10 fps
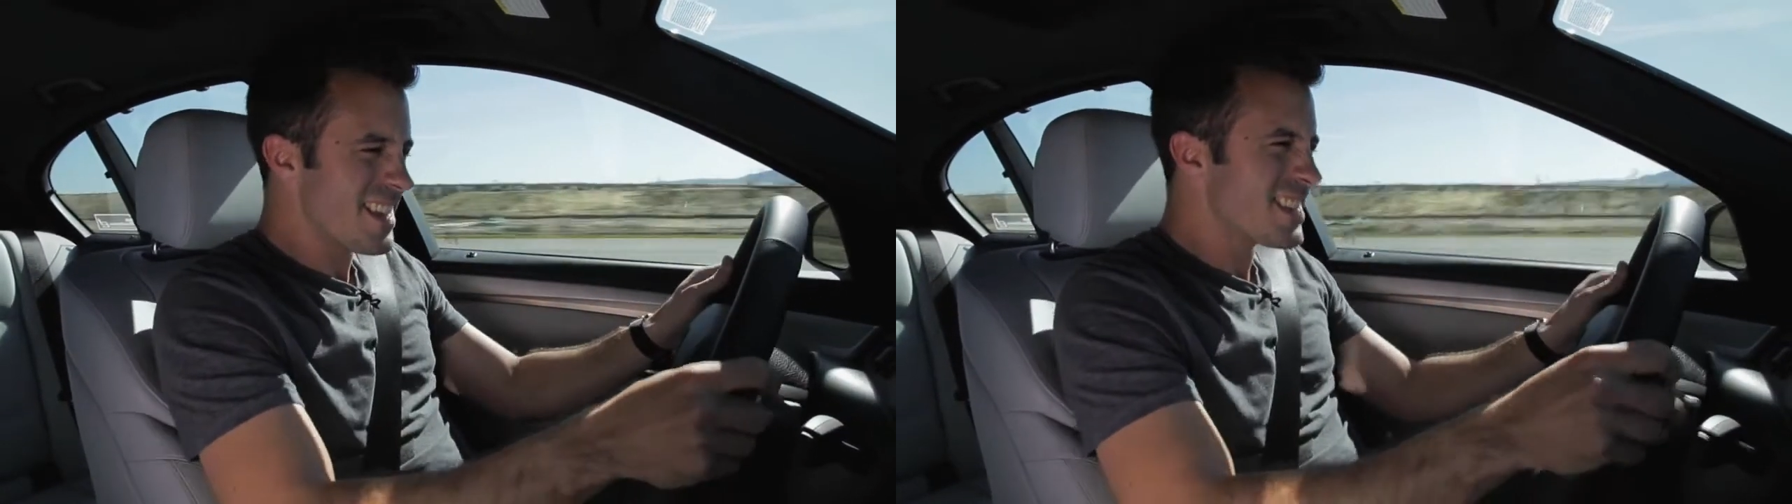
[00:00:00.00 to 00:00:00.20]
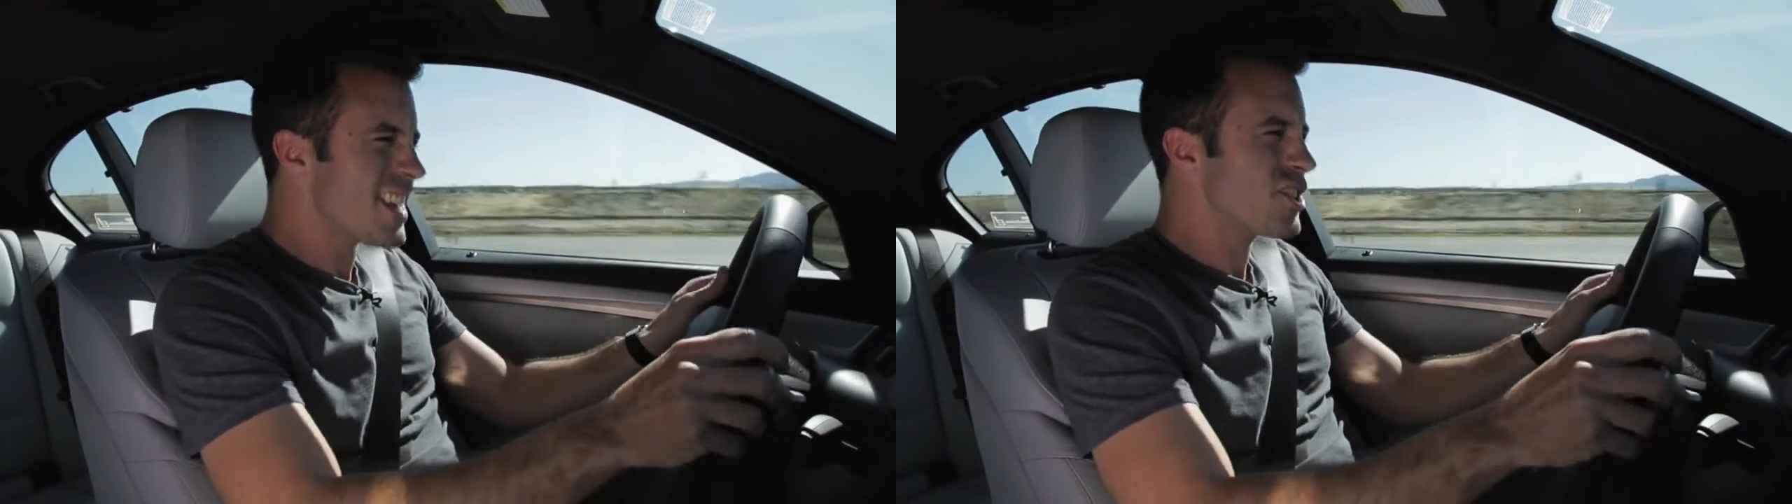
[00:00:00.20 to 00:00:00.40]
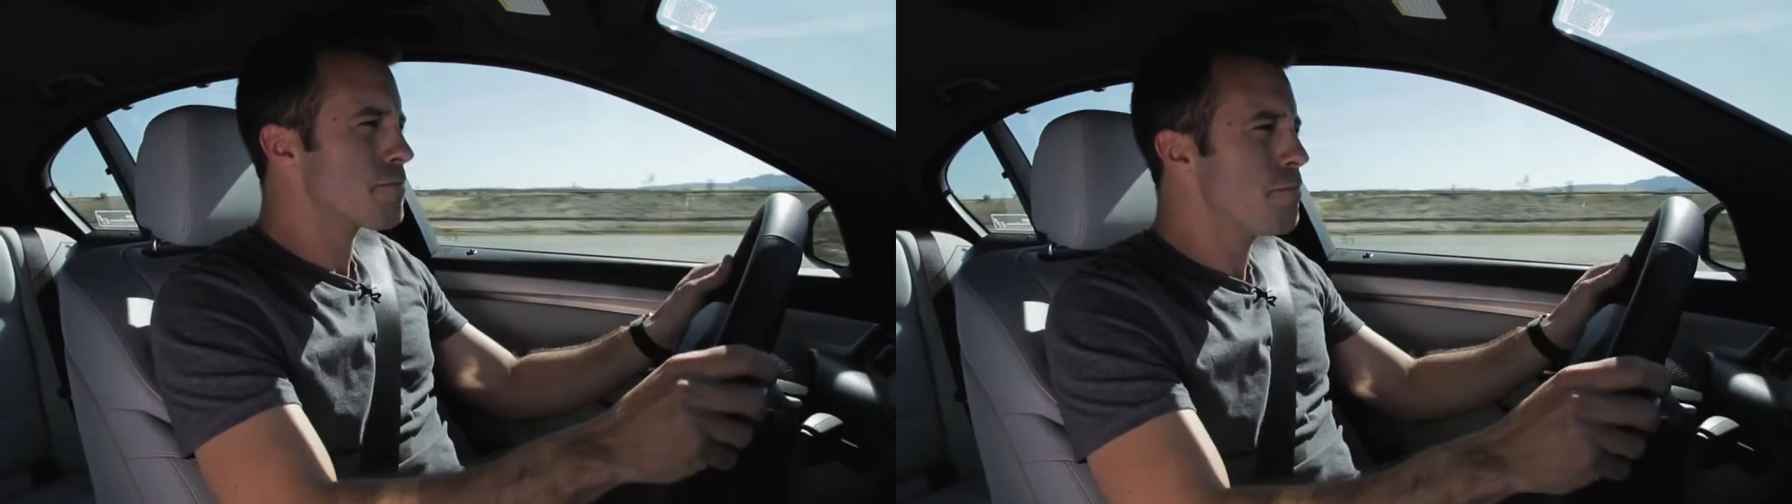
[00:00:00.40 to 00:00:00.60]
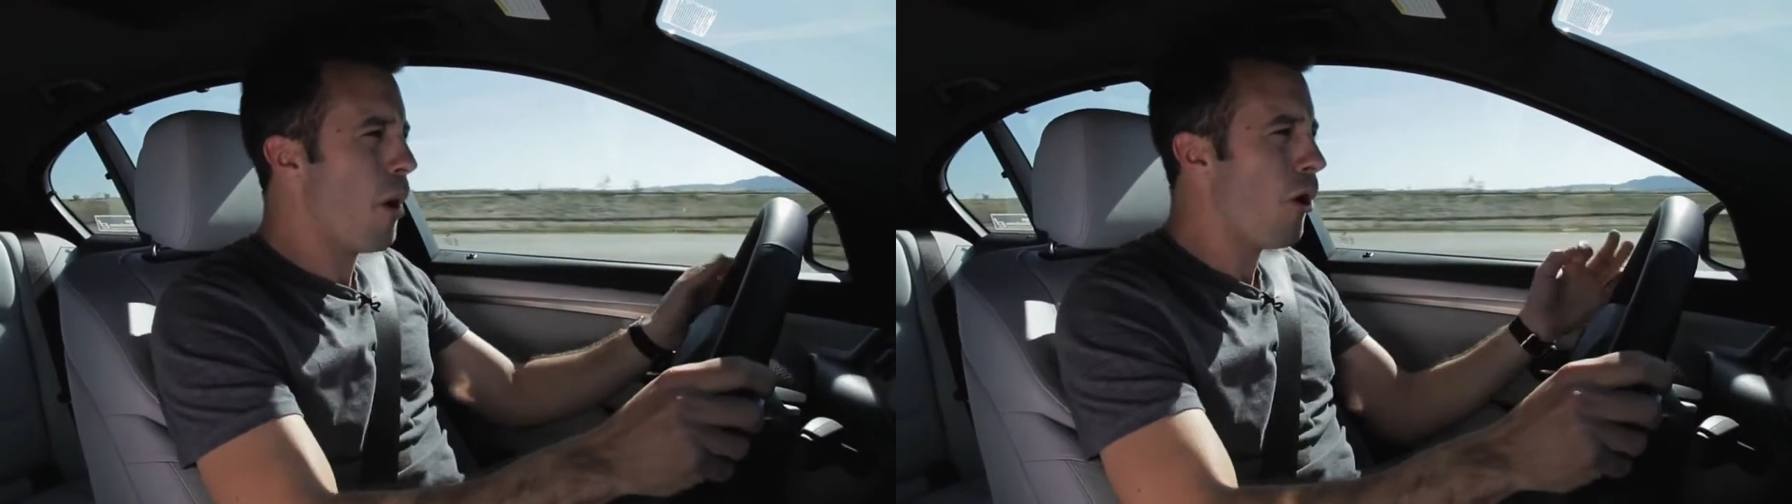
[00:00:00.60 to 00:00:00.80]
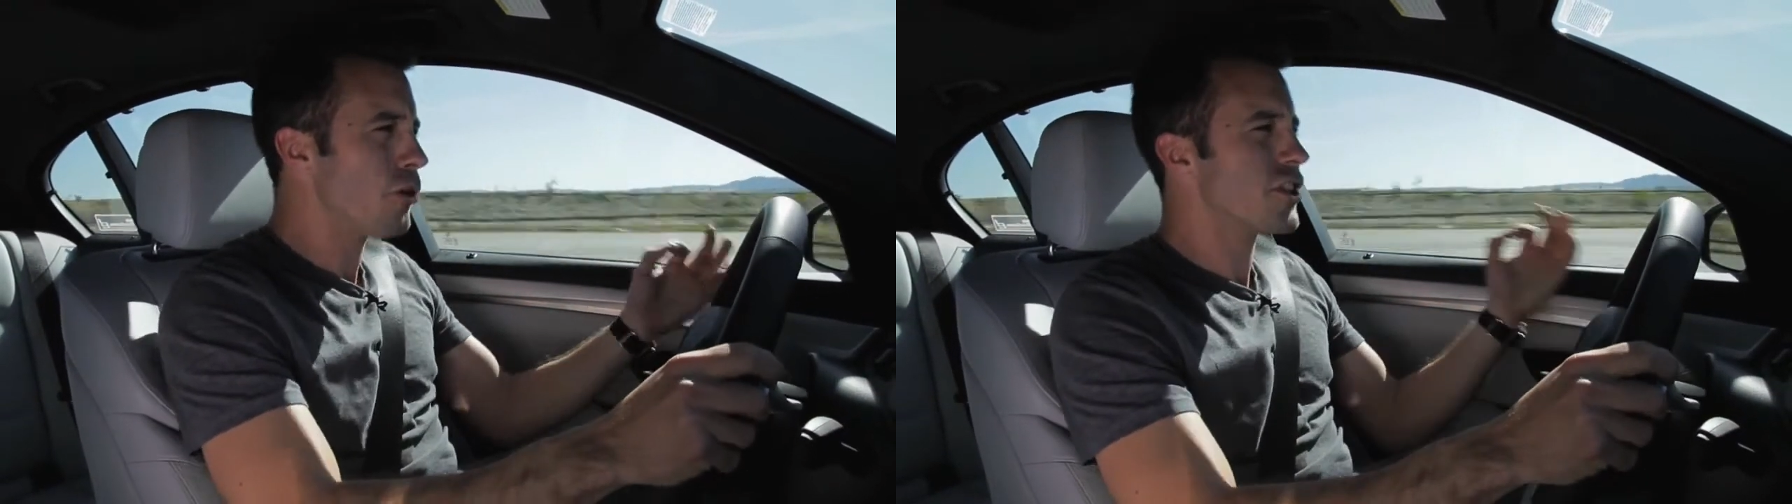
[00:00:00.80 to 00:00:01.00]
This thing just
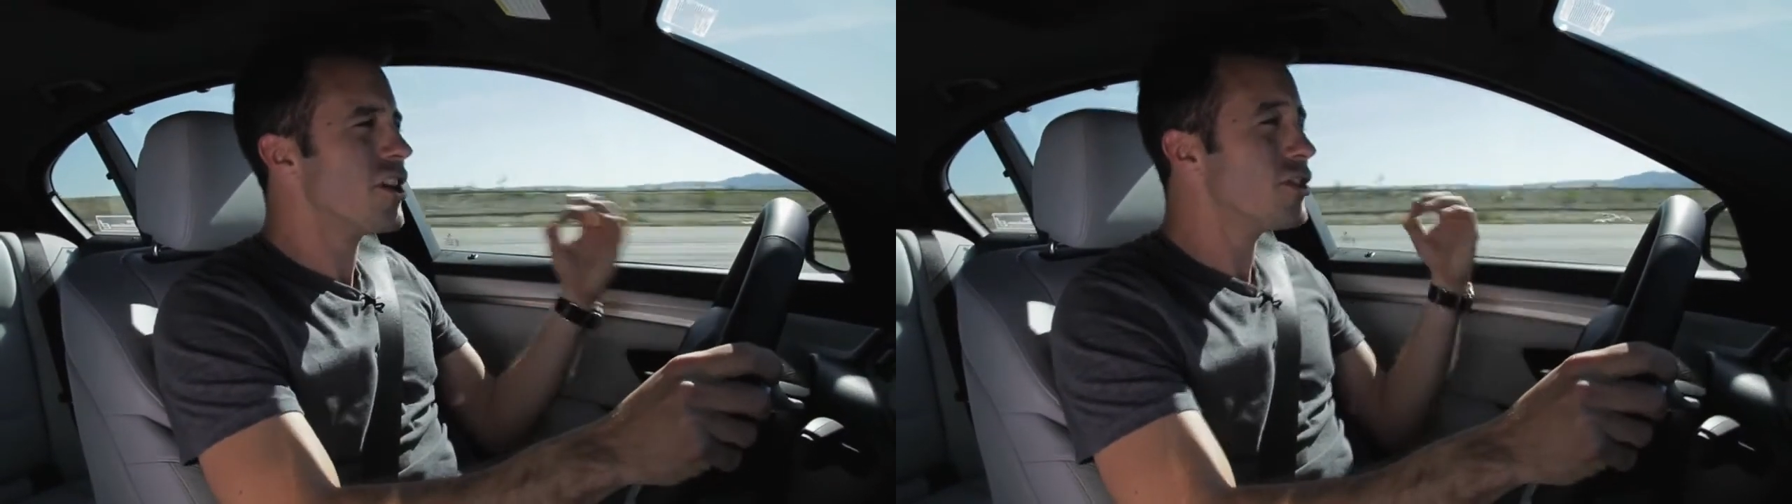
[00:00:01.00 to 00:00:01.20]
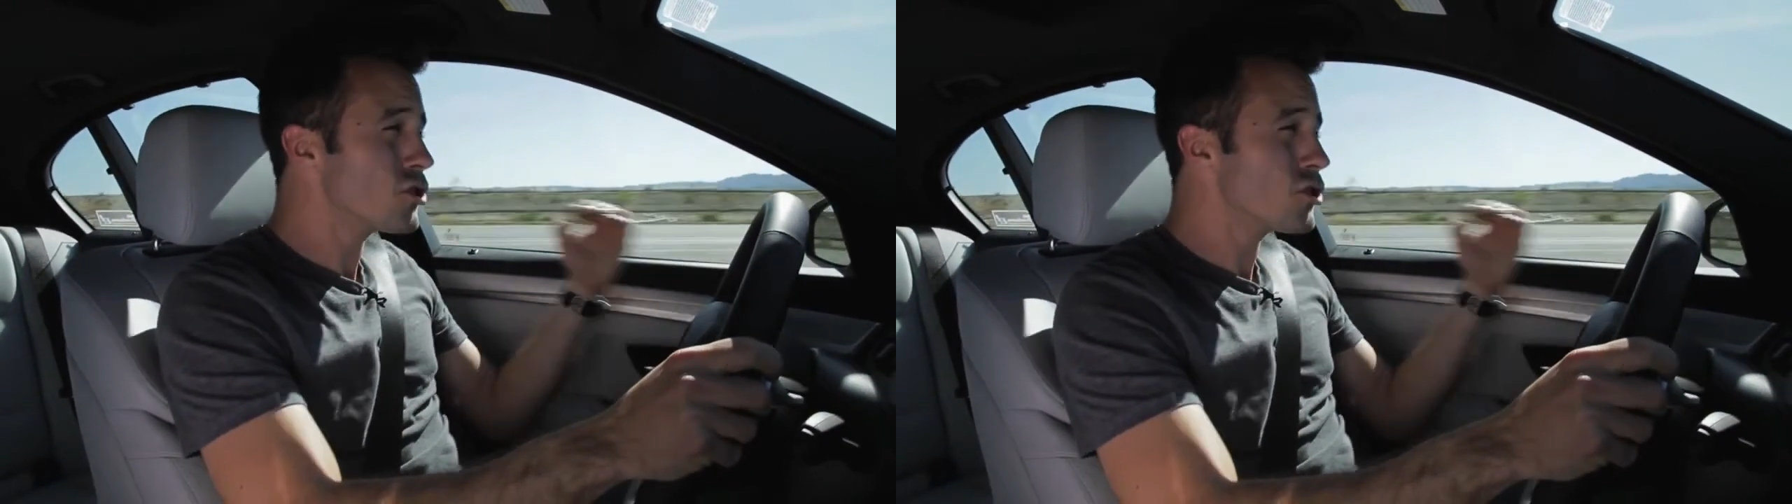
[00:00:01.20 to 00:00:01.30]
pulls